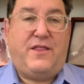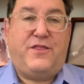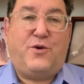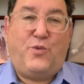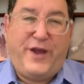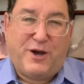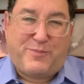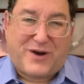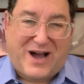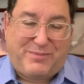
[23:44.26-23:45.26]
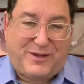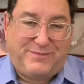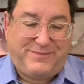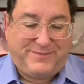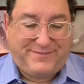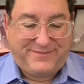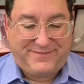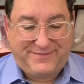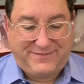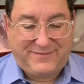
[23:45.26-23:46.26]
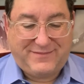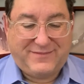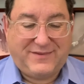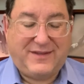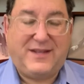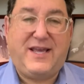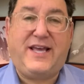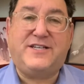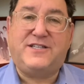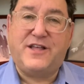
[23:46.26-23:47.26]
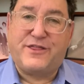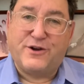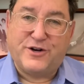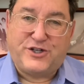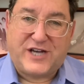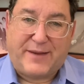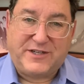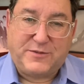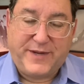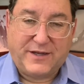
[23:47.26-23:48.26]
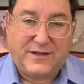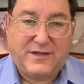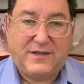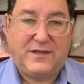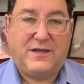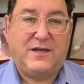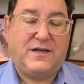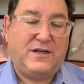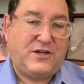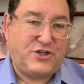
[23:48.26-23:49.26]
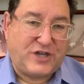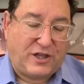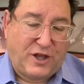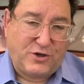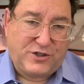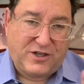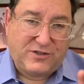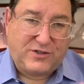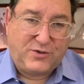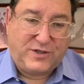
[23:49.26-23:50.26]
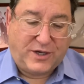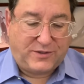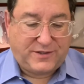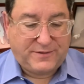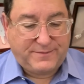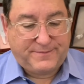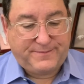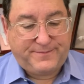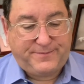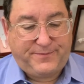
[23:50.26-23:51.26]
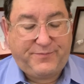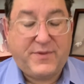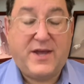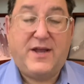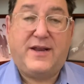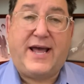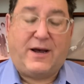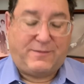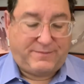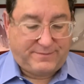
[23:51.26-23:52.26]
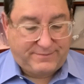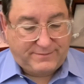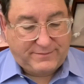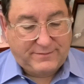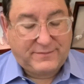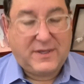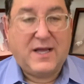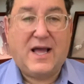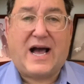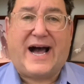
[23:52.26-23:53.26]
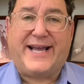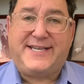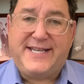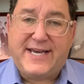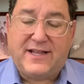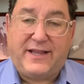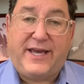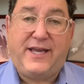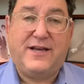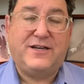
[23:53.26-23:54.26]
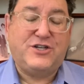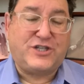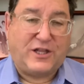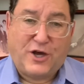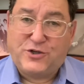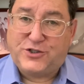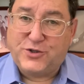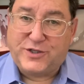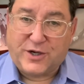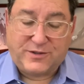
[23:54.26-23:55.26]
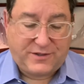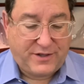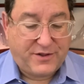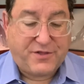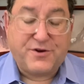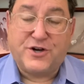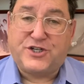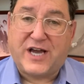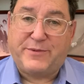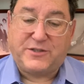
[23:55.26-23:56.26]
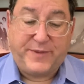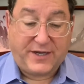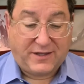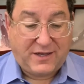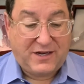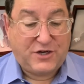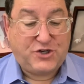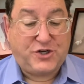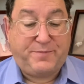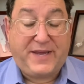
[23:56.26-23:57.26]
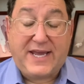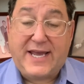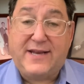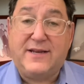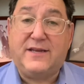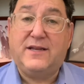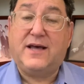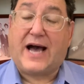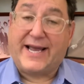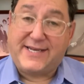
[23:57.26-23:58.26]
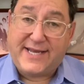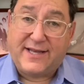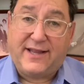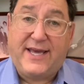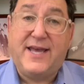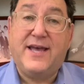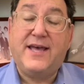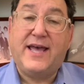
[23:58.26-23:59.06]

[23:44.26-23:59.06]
The real problem is the third Shabbos meal. Shalosh Seudot. Now, ideally, Shalosh Seudot, the third Shabbos meal, should be eaten ideally